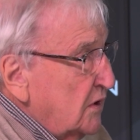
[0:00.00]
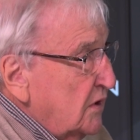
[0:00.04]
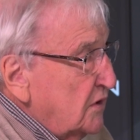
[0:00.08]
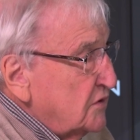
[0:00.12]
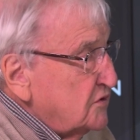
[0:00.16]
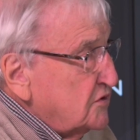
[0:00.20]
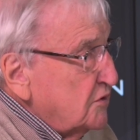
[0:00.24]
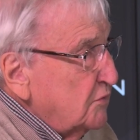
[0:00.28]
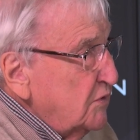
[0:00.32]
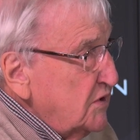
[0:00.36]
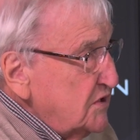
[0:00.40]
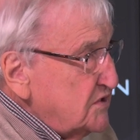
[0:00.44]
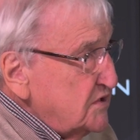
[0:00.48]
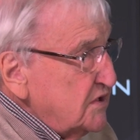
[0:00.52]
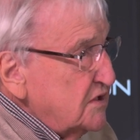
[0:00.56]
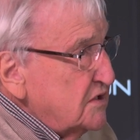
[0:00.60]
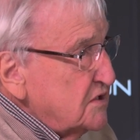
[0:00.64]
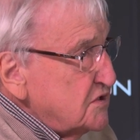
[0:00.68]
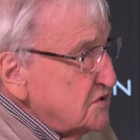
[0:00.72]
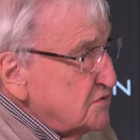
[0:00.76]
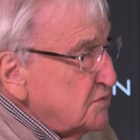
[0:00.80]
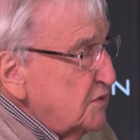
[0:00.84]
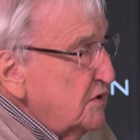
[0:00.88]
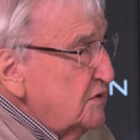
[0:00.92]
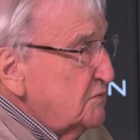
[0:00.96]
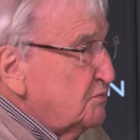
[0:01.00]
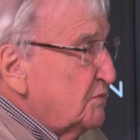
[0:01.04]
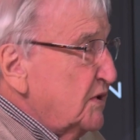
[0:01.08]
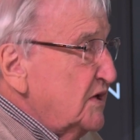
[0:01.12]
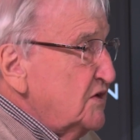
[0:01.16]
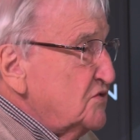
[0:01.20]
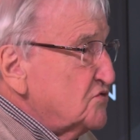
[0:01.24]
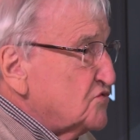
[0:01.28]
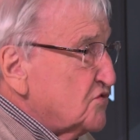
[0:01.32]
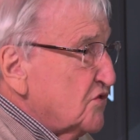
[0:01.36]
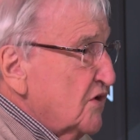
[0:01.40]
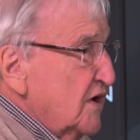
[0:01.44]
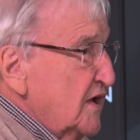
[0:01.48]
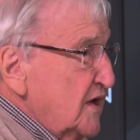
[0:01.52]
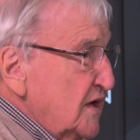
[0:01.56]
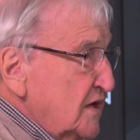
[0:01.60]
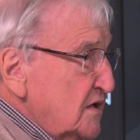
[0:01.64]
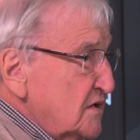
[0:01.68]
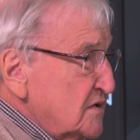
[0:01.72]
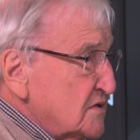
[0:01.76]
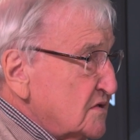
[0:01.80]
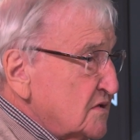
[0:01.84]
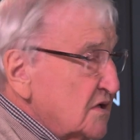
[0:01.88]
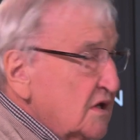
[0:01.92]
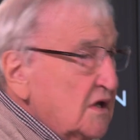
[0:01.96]
So we did as we'd been
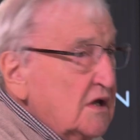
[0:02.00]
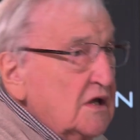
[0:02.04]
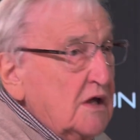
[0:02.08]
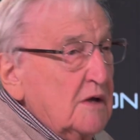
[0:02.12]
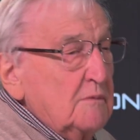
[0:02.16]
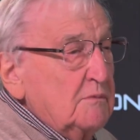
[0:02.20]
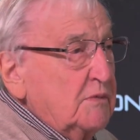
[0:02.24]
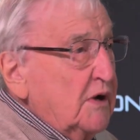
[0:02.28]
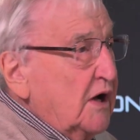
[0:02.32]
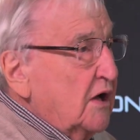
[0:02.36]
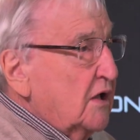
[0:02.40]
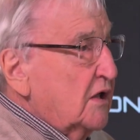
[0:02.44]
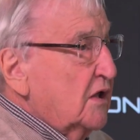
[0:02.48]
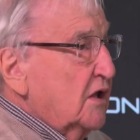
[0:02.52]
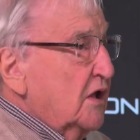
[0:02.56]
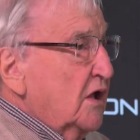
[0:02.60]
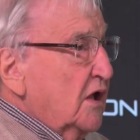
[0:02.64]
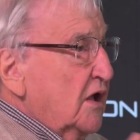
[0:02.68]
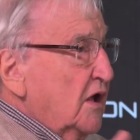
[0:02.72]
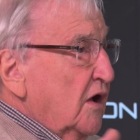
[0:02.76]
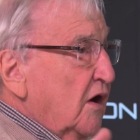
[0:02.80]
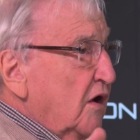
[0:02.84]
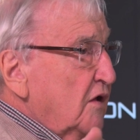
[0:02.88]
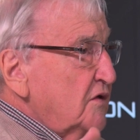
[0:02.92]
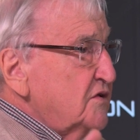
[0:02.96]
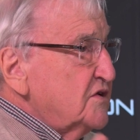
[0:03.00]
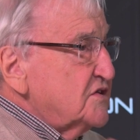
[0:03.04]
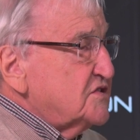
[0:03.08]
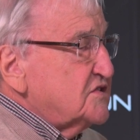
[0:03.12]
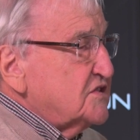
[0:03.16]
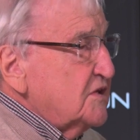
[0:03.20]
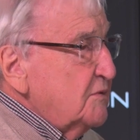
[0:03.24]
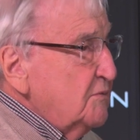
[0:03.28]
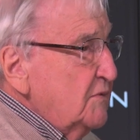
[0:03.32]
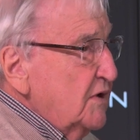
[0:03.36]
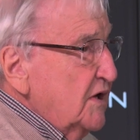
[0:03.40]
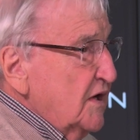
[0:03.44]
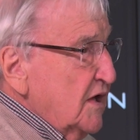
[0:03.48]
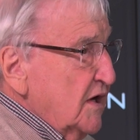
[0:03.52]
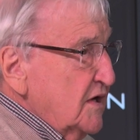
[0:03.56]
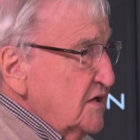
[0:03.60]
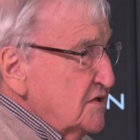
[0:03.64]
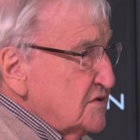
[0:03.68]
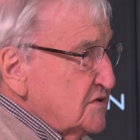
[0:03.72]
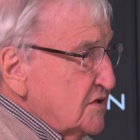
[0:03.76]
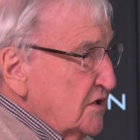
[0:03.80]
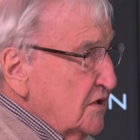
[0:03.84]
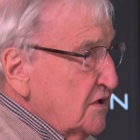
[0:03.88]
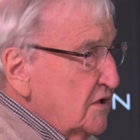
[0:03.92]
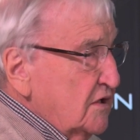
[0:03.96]
trained. But on the
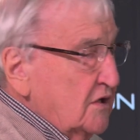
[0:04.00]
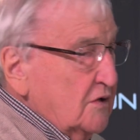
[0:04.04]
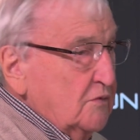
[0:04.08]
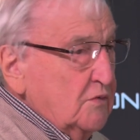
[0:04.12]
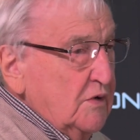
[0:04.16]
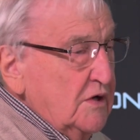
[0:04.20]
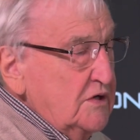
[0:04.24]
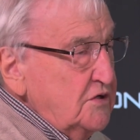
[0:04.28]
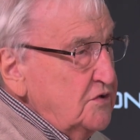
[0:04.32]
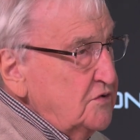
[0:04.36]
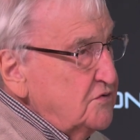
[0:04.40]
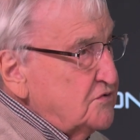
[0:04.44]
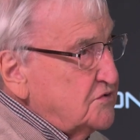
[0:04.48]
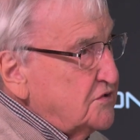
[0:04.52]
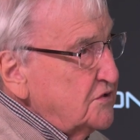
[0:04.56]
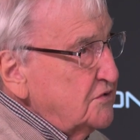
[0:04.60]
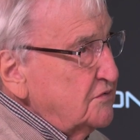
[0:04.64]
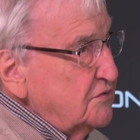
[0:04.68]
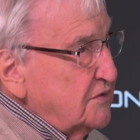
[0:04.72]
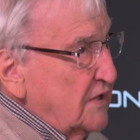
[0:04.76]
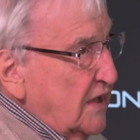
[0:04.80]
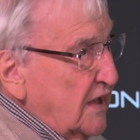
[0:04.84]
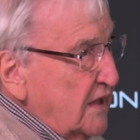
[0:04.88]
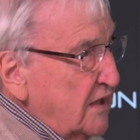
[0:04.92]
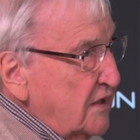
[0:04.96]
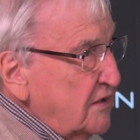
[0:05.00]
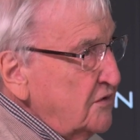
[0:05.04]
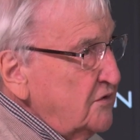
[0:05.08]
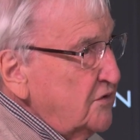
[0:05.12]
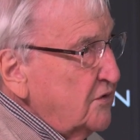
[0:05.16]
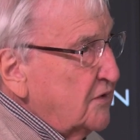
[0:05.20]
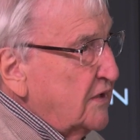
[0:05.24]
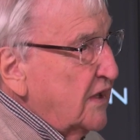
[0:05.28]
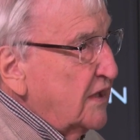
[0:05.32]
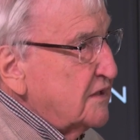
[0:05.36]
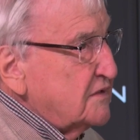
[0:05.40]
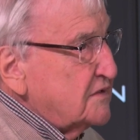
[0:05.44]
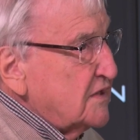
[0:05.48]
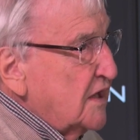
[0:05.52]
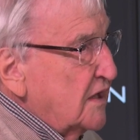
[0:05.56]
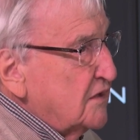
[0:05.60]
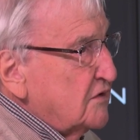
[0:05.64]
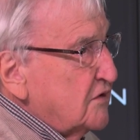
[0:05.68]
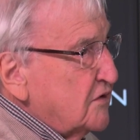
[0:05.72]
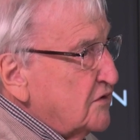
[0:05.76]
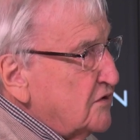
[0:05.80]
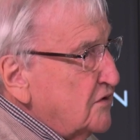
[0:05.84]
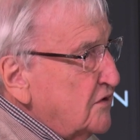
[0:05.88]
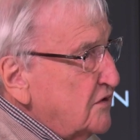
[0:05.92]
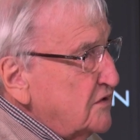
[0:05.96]
simulator, when you do that and you get down
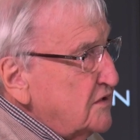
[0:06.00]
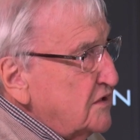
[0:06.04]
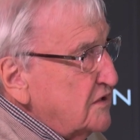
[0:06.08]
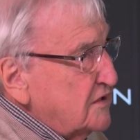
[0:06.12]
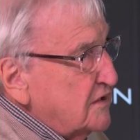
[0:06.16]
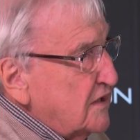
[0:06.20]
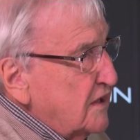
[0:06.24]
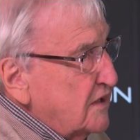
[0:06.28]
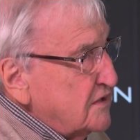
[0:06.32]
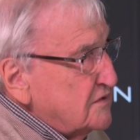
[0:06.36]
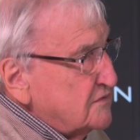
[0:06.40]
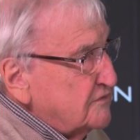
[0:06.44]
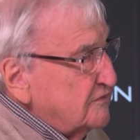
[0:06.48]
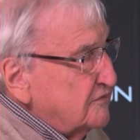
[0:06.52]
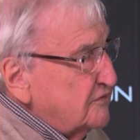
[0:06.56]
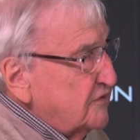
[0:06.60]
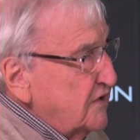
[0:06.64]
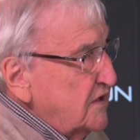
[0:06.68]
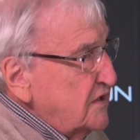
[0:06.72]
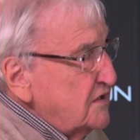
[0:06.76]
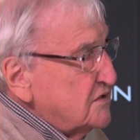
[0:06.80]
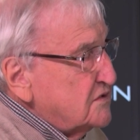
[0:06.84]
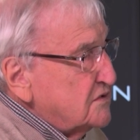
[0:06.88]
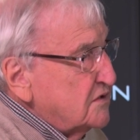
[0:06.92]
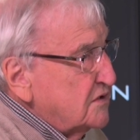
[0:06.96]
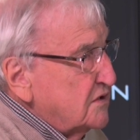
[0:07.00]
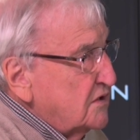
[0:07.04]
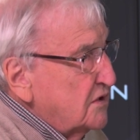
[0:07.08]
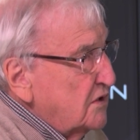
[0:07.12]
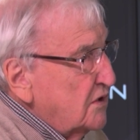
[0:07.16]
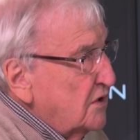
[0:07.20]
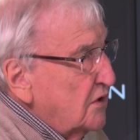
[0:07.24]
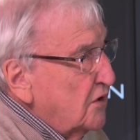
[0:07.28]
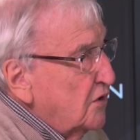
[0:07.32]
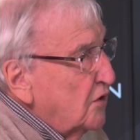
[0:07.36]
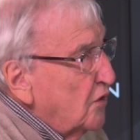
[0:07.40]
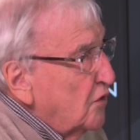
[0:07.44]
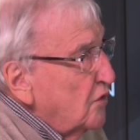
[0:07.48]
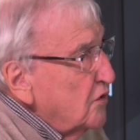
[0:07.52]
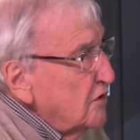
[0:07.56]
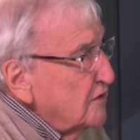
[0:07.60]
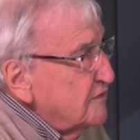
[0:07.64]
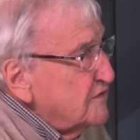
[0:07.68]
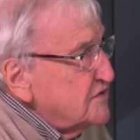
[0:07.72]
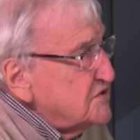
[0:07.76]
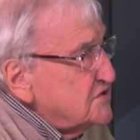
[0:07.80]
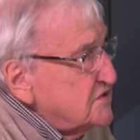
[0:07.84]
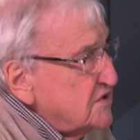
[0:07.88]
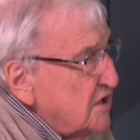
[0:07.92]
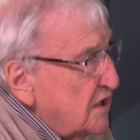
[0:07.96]
to 30,000 feet, all of
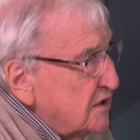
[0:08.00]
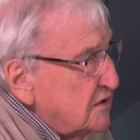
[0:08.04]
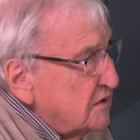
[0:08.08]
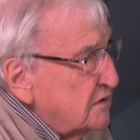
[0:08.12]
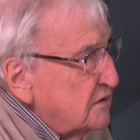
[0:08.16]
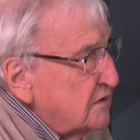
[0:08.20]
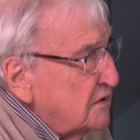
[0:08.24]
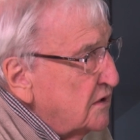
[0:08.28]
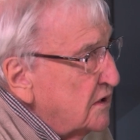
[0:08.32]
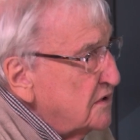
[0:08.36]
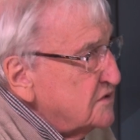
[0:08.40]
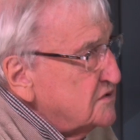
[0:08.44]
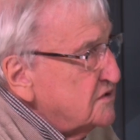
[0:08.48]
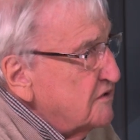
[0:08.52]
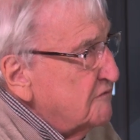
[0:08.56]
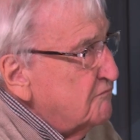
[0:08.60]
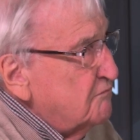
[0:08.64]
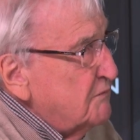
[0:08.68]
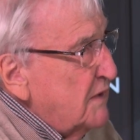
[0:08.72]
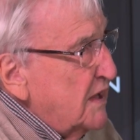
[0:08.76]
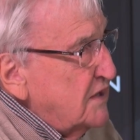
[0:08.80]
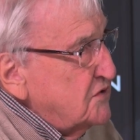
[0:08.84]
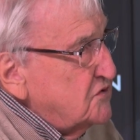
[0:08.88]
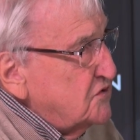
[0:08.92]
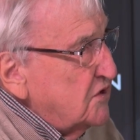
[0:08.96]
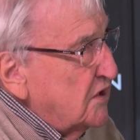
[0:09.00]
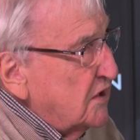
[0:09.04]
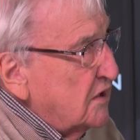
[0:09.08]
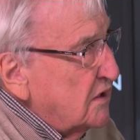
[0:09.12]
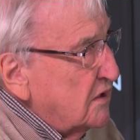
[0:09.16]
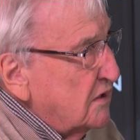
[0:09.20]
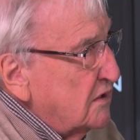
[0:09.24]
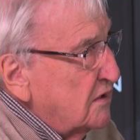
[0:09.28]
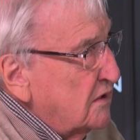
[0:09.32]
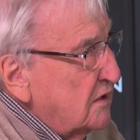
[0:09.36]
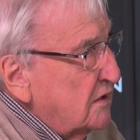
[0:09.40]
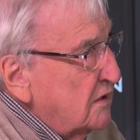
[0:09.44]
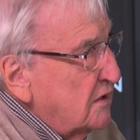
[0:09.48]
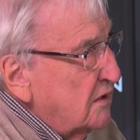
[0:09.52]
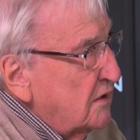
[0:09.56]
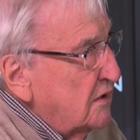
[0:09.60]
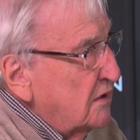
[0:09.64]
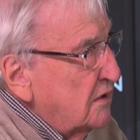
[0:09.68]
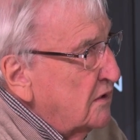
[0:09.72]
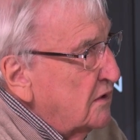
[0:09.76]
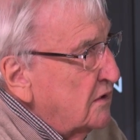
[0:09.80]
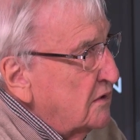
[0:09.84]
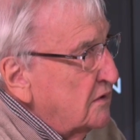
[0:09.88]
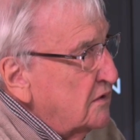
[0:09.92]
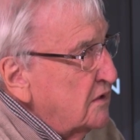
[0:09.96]
a sudden, as if magic,
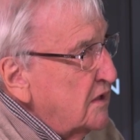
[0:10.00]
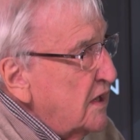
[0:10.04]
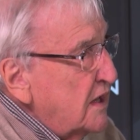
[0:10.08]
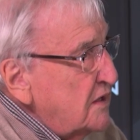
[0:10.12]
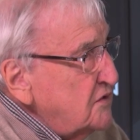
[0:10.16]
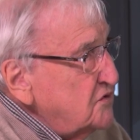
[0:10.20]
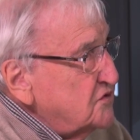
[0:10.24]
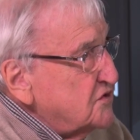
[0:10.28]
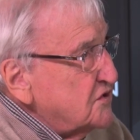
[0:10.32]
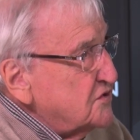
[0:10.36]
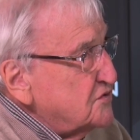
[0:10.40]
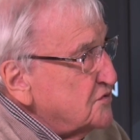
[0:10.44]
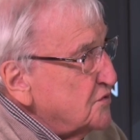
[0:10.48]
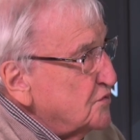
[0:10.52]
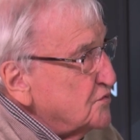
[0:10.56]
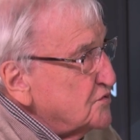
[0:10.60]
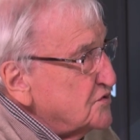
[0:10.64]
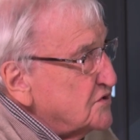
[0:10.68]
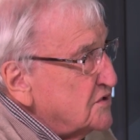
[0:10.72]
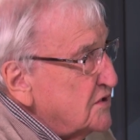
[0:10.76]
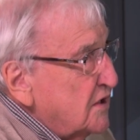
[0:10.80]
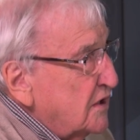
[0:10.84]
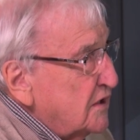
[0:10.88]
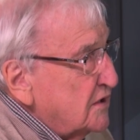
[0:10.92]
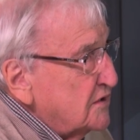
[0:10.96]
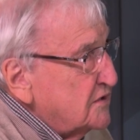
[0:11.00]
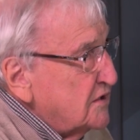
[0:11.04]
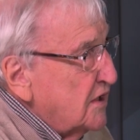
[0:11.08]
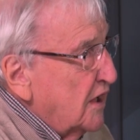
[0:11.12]
the engines all start